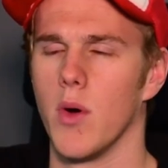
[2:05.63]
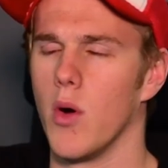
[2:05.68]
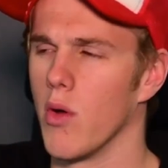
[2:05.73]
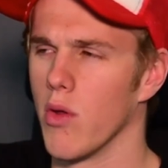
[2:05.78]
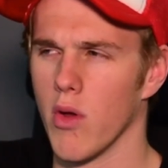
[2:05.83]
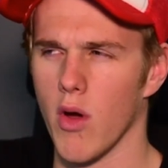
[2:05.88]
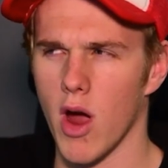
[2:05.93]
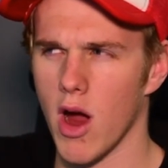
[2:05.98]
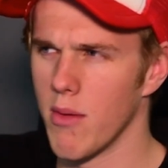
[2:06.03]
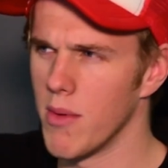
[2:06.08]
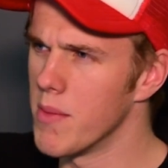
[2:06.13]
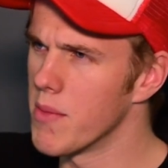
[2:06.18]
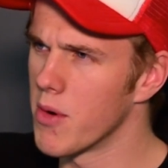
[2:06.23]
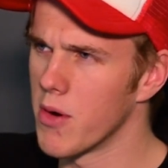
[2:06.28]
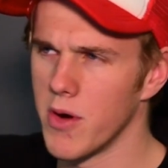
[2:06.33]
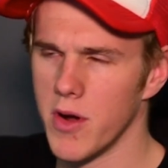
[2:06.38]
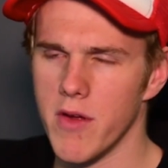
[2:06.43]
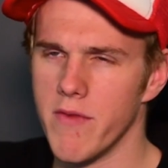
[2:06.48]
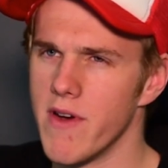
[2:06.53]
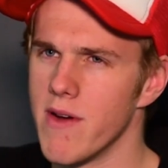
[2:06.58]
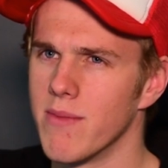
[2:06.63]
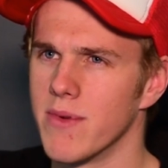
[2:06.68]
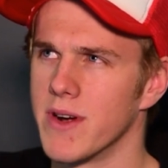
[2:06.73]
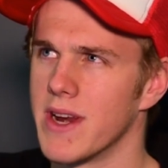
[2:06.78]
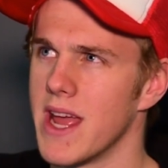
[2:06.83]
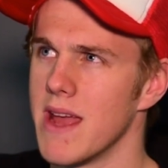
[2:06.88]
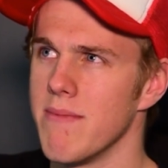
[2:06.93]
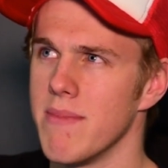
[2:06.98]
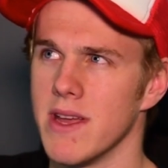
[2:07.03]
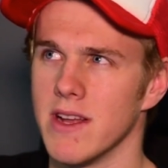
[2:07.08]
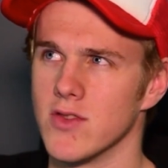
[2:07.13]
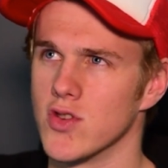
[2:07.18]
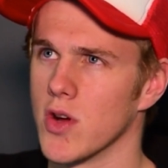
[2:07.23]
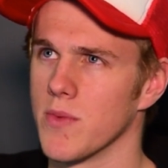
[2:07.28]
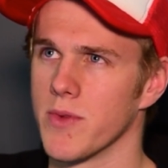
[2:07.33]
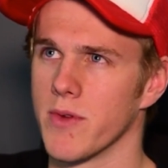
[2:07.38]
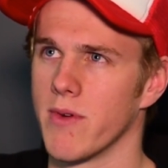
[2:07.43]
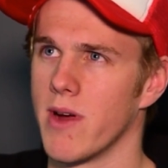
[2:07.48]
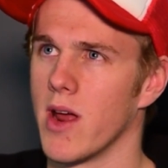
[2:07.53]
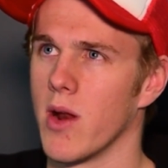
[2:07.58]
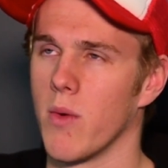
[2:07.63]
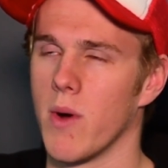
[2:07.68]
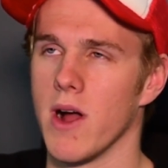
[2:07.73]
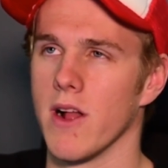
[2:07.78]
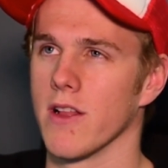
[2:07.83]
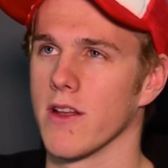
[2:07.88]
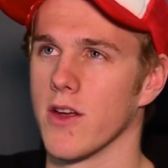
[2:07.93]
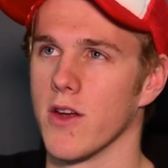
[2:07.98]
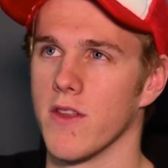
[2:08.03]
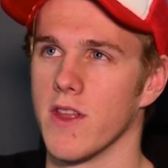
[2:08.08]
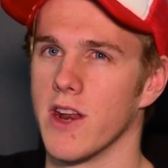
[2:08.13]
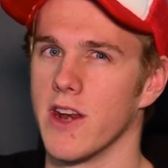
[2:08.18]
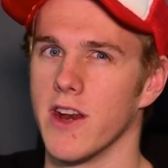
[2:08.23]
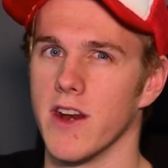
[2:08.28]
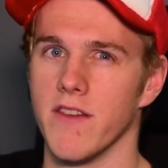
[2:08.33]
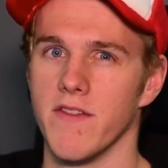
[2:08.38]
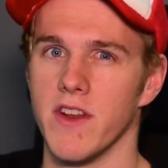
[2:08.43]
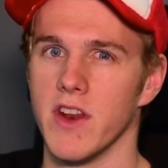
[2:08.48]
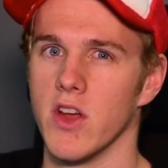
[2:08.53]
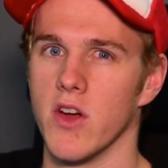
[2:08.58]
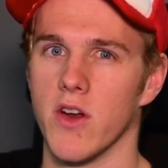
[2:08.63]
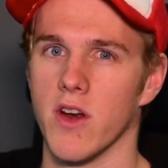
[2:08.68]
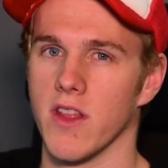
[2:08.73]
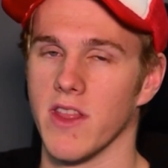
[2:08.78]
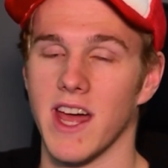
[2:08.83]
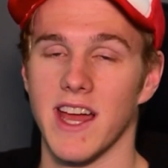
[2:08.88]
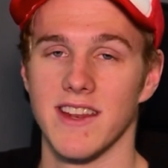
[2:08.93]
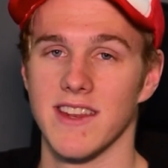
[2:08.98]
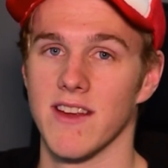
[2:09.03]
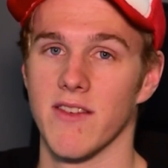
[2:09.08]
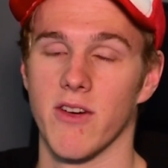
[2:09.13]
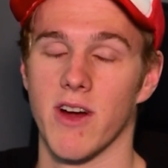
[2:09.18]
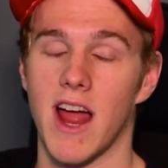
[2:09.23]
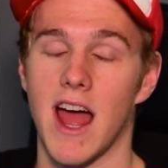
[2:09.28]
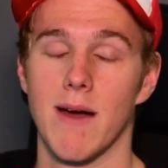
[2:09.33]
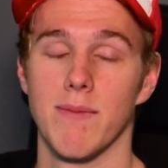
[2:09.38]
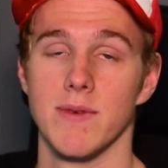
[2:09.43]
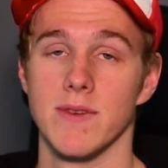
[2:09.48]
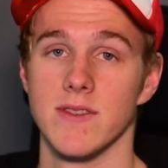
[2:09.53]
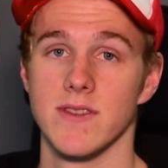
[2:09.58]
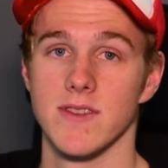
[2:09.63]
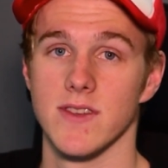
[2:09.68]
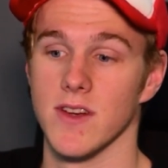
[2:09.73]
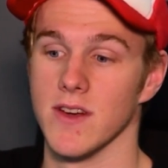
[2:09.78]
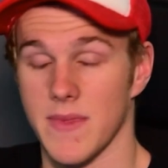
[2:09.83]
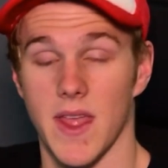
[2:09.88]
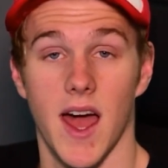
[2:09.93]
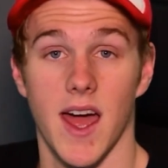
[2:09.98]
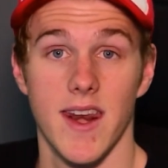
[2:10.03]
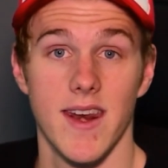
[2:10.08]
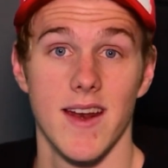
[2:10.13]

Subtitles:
Although I remember a November date being dropped around a while ago that I did a video on and that never happened, so I don't